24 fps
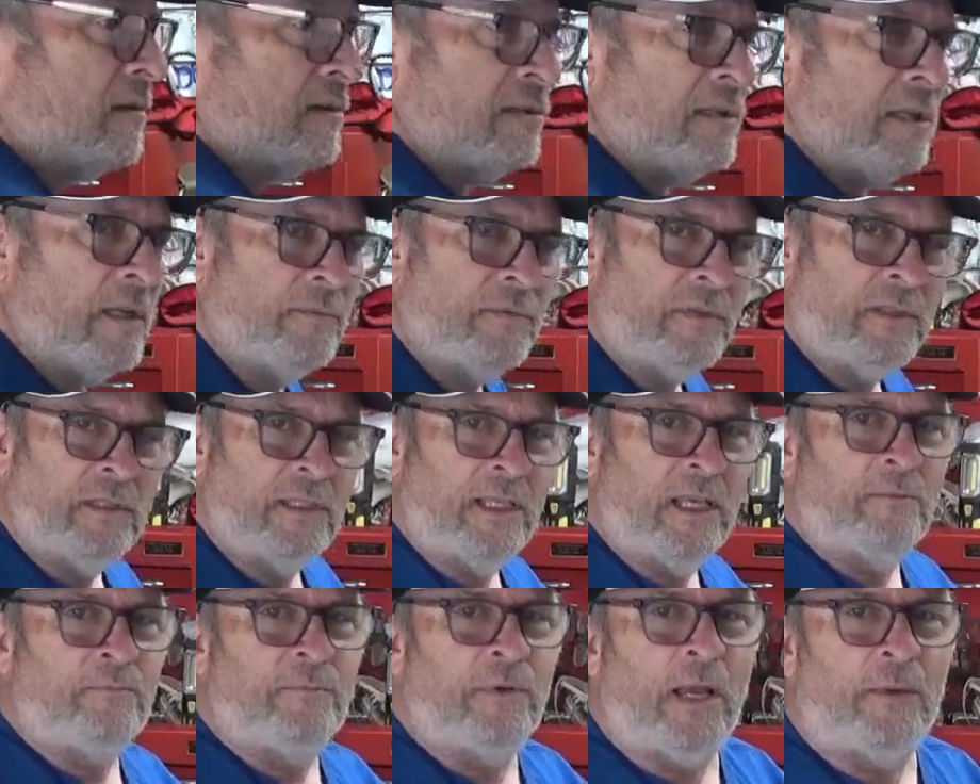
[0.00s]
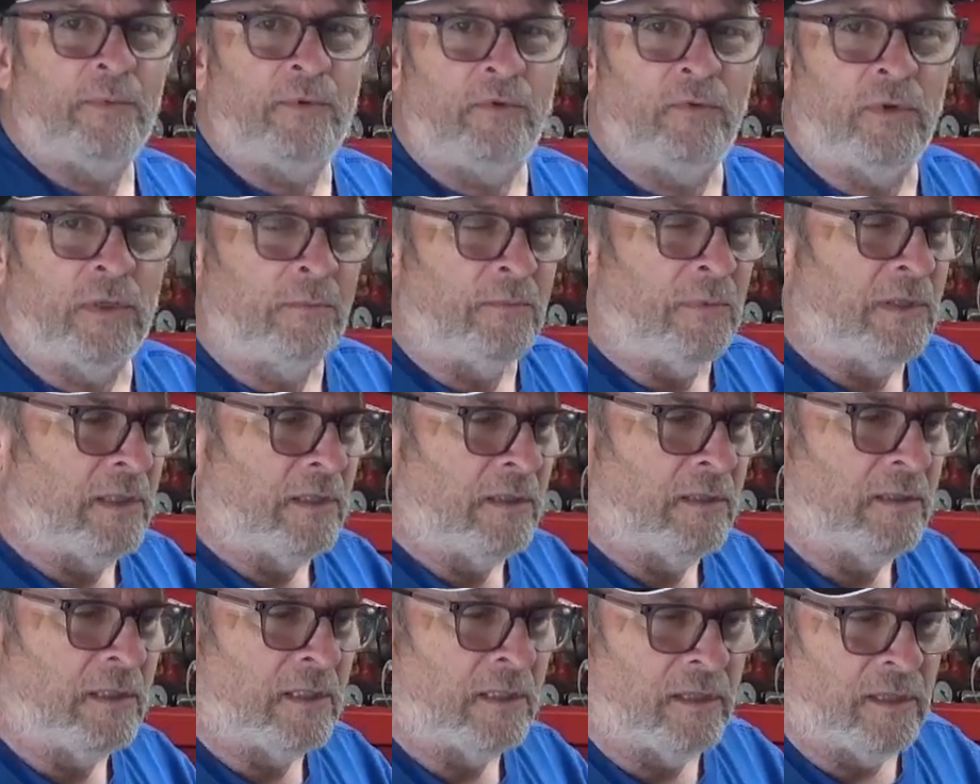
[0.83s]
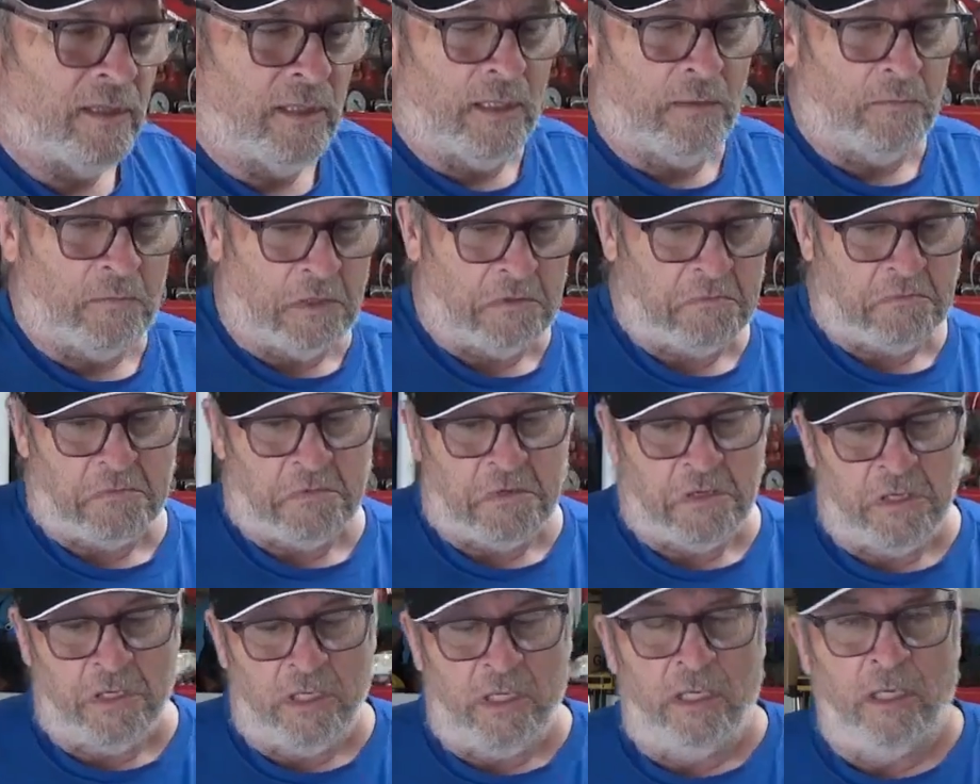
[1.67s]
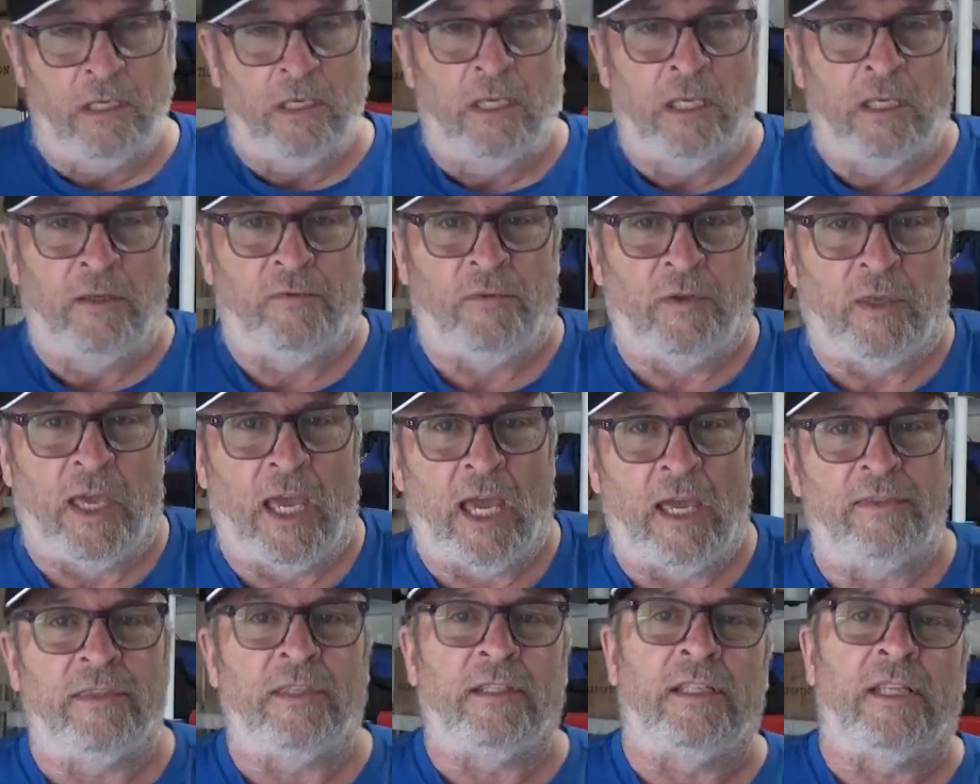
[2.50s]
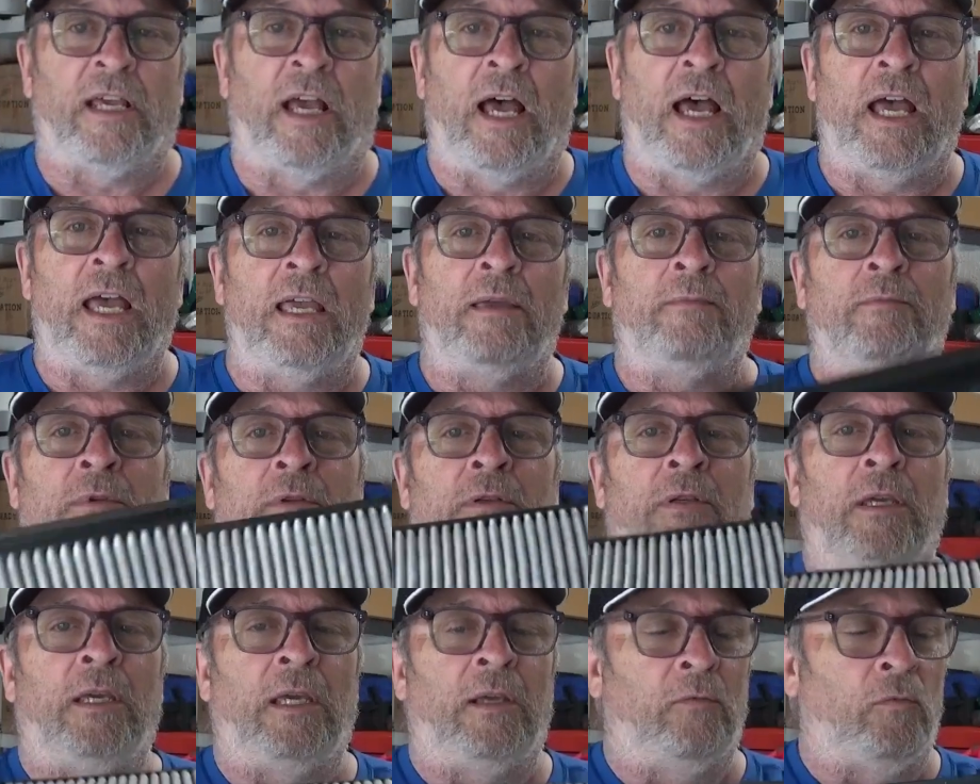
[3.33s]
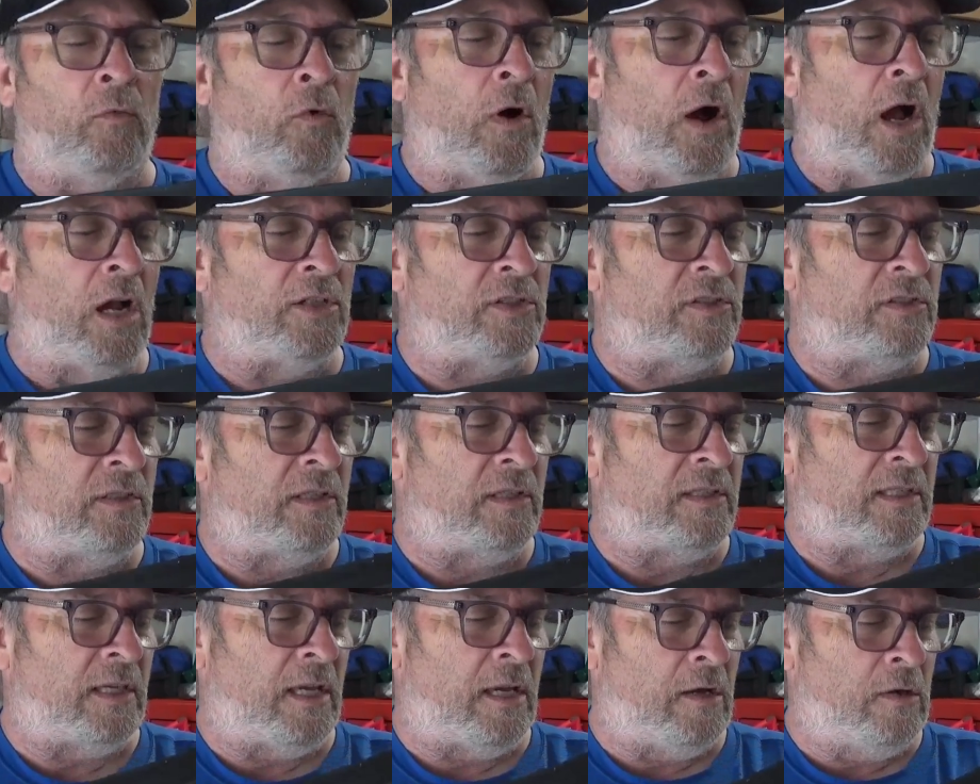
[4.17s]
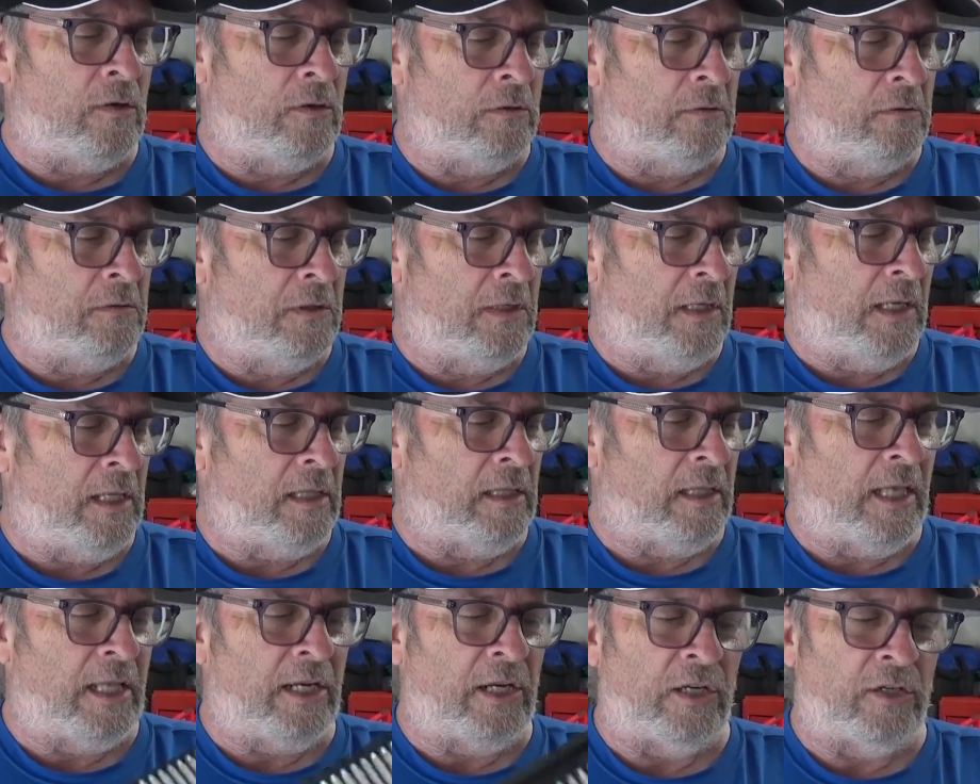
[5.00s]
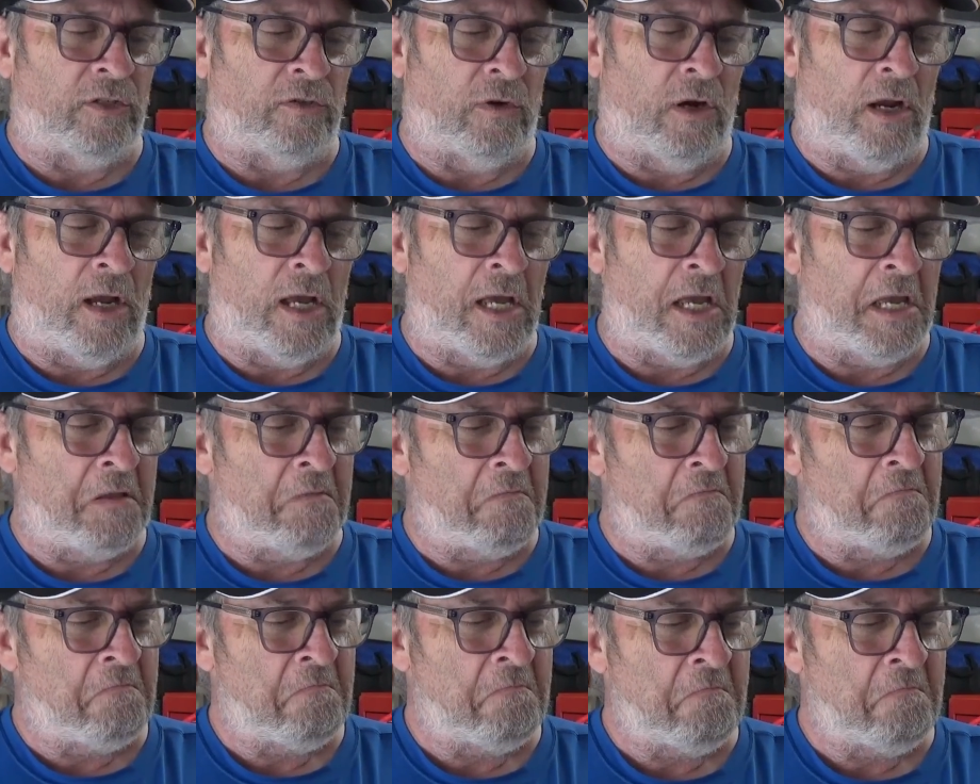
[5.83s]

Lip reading: or something. That probably wouldn't be a good thing. But if you had the time and washed this out and let it dry,